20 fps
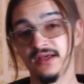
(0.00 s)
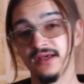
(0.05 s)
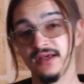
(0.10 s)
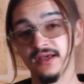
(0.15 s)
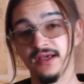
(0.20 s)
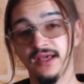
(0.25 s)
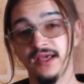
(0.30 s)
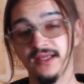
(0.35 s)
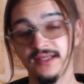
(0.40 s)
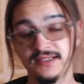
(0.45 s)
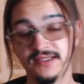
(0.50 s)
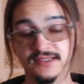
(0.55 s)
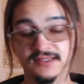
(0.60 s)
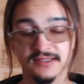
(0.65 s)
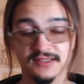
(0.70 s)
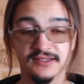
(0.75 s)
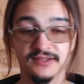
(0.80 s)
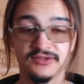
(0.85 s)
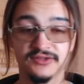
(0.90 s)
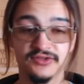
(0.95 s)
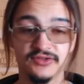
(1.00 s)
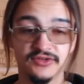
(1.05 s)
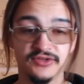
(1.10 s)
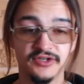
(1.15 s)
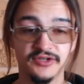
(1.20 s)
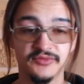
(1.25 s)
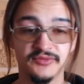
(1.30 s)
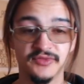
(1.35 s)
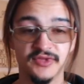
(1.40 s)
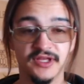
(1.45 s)
it's a
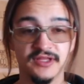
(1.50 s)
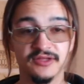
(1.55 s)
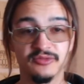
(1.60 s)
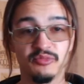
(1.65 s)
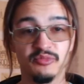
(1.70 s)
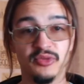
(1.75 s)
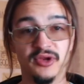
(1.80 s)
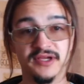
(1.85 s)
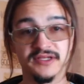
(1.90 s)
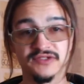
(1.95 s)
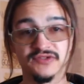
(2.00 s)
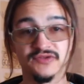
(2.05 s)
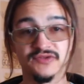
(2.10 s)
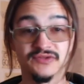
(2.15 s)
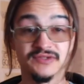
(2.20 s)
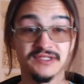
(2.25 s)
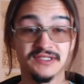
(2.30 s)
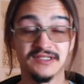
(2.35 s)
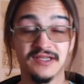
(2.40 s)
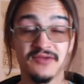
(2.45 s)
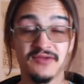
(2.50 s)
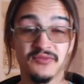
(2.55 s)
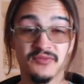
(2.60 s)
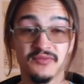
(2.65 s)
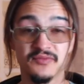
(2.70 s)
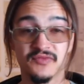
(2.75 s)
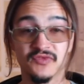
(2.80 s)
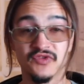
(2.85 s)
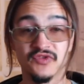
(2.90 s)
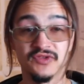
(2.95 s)
term that applies to
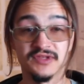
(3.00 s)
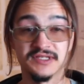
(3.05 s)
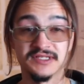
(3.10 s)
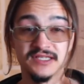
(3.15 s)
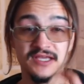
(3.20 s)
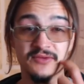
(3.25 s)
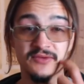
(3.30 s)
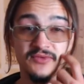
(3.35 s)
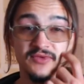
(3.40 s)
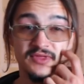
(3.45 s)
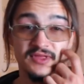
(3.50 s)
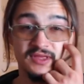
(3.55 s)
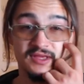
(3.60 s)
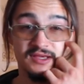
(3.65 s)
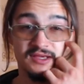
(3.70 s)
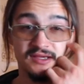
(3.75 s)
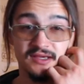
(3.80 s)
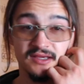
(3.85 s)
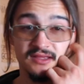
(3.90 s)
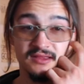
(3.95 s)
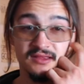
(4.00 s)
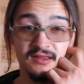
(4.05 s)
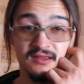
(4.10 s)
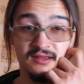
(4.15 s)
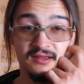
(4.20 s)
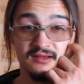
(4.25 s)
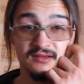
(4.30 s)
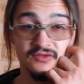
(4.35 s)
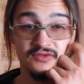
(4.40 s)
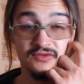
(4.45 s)
same to the same thing, I
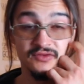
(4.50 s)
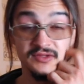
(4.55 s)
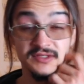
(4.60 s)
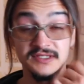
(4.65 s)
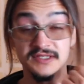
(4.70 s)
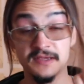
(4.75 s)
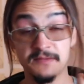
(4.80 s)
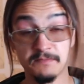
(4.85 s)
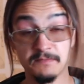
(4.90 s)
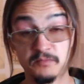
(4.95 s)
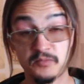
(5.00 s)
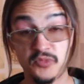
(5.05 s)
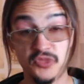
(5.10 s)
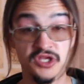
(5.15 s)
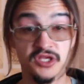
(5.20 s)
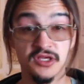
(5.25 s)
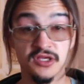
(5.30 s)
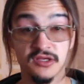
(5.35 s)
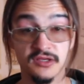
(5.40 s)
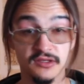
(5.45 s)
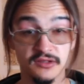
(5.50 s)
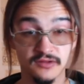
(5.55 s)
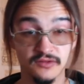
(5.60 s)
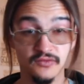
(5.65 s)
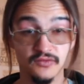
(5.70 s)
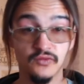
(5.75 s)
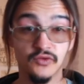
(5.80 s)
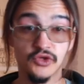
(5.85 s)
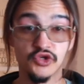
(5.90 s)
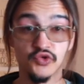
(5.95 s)
think, to the same being
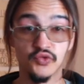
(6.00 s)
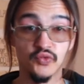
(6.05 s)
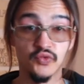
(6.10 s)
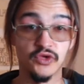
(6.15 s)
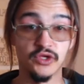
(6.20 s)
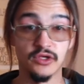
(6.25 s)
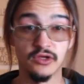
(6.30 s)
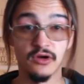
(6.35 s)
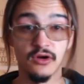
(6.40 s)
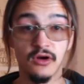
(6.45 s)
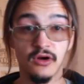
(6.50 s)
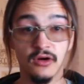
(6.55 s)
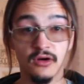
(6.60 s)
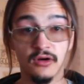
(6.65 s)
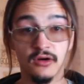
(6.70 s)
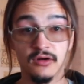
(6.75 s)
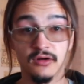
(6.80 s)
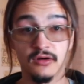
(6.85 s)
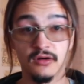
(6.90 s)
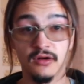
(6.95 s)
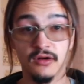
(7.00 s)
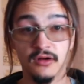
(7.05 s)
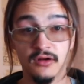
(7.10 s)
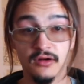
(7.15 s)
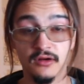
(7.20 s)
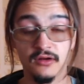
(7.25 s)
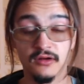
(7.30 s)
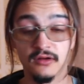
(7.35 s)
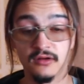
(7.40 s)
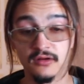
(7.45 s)
which we are
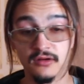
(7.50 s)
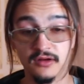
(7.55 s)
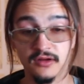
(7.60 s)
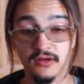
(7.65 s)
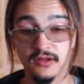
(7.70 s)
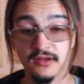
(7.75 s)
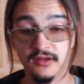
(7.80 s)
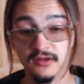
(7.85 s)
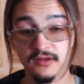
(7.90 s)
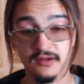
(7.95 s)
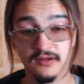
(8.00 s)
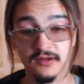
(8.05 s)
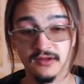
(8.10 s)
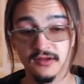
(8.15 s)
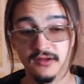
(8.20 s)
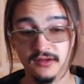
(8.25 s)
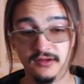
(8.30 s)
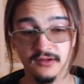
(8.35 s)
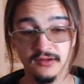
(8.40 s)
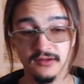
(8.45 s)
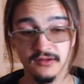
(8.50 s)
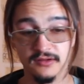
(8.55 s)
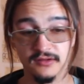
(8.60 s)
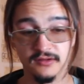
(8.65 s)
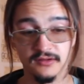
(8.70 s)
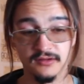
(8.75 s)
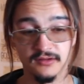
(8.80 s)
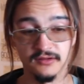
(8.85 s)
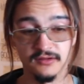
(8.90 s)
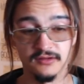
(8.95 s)
all,
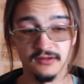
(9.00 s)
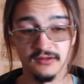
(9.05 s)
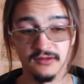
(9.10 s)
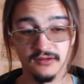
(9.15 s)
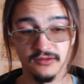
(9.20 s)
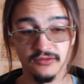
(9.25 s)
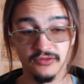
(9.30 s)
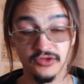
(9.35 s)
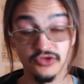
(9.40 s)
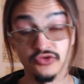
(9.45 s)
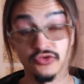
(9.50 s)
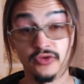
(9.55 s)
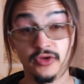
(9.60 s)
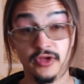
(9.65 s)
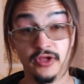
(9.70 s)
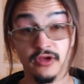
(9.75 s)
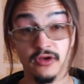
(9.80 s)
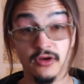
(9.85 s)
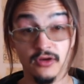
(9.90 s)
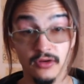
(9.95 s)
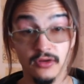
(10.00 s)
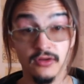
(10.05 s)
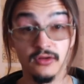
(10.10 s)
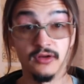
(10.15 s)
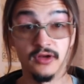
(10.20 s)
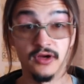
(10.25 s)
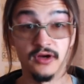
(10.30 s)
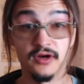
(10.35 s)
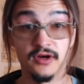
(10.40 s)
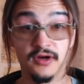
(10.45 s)
uh, which we all
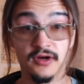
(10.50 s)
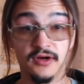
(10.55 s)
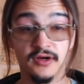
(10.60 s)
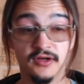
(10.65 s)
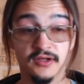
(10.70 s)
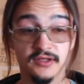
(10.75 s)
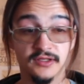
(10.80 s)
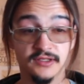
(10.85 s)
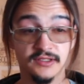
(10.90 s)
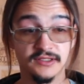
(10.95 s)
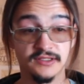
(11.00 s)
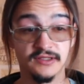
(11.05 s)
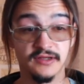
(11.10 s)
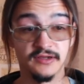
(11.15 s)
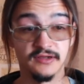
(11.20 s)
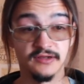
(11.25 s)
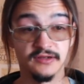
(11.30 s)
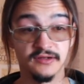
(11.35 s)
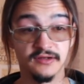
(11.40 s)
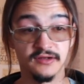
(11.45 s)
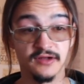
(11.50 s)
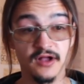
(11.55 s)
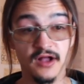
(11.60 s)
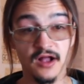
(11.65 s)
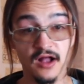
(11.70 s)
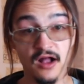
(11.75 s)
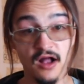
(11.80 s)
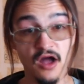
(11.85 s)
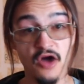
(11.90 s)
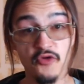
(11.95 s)
are. It's like a
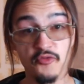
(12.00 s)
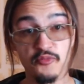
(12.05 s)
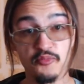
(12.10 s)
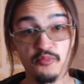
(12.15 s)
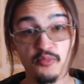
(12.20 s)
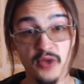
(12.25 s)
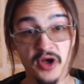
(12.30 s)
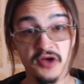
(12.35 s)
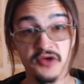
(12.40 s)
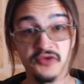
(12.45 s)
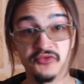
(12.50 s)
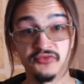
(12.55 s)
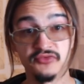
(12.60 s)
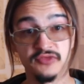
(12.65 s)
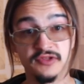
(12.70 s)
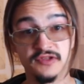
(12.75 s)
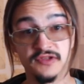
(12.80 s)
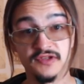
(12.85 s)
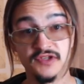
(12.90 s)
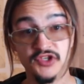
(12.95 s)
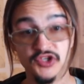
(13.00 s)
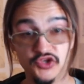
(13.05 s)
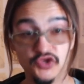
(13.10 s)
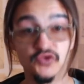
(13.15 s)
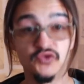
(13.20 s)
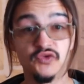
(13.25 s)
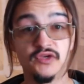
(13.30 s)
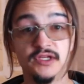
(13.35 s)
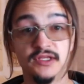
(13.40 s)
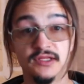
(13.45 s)
compound
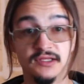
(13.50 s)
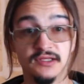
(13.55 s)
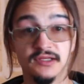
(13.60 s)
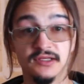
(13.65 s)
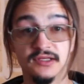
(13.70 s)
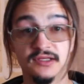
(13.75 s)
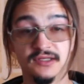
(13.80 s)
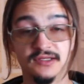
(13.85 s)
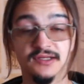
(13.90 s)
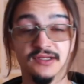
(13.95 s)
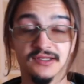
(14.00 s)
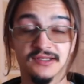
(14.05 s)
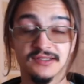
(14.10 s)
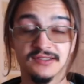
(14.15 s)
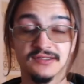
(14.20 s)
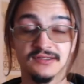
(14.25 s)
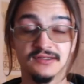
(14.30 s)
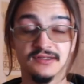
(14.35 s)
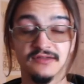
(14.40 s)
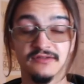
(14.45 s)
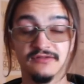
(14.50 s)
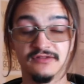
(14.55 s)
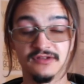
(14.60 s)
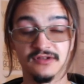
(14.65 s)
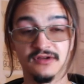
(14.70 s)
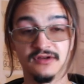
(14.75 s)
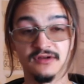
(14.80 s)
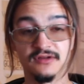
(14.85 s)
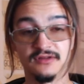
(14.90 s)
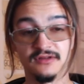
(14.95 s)
unity, as Neville
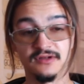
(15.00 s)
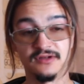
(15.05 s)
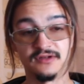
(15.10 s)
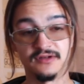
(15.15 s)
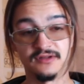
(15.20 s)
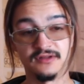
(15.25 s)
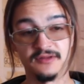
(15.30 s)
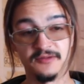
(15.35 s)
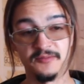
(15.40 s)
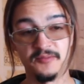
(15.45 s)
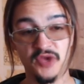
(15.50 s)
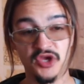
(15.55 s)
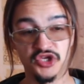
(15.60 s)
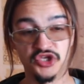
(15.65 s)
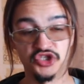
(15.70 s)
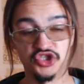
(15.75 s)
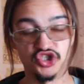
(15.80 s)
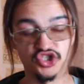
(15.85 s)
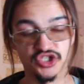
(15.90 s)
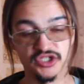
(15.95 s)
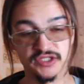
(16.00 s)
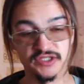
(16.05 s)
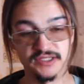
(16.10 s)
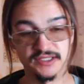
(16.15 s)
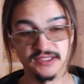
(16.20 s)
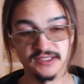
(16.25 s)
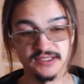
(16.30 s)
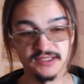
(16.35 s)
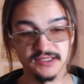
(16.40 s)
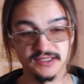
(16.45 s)
Goddard
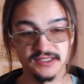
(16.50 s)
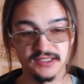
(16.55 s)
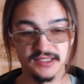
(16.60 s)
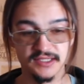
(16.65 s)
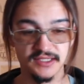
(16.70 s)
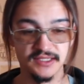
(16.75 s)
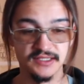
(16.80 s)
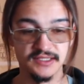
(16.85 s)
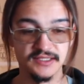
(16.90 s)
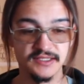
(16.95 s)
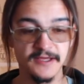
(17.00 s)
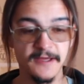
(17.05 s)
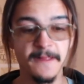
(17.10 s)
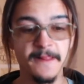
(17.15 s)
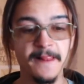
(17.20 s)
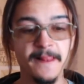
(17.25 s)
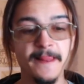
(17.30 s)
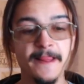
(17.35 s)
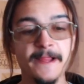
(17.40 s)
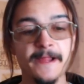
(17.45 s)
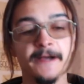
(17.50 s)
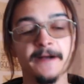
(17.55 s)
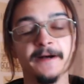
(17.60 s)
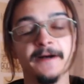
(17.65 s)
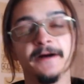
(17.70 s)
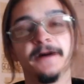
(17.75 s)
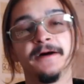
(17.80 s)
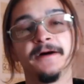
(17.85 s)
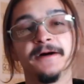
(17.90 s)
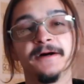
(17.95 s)
mentions and says.
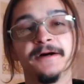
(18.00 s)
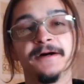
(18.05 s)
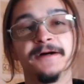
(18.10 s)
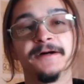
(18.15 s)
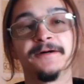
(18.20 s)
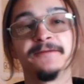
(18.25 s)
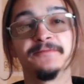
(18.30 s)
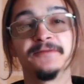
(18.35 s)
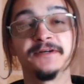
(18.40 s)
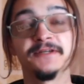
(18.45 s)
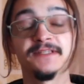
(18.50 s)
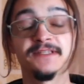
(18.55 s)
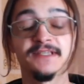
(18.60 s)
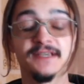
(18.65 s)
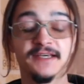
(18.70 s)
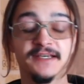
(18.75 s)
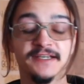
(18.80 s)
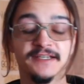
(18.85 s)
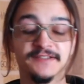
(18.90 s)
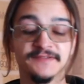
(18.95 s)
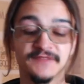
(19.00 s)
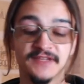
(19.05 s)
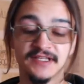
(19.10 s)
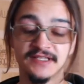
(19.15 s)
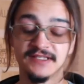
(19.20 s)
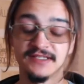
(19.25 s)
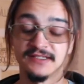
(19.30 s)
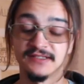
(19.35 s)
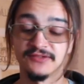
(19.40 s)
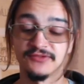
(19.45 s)
Uh, but yeah, I didn't